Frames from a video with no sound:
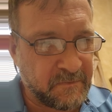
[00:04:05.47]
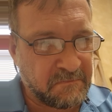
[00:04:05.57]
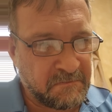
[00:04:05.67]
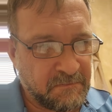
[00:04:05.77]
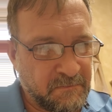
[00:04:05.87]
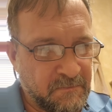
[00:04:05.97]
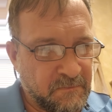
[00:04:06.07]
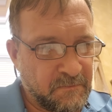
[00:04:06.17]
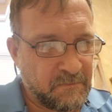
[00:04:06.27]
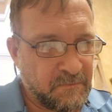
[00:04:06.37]

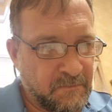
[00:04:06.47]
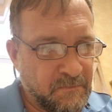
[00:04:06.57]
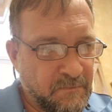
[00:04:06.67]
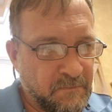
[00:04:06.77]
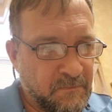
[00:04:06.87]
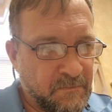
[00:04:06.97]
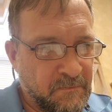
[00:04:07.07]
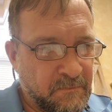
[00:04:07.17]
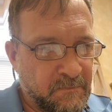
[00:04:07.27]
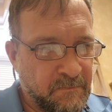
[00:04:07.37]

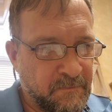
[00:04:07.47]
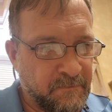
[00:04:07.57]
Nothing is said.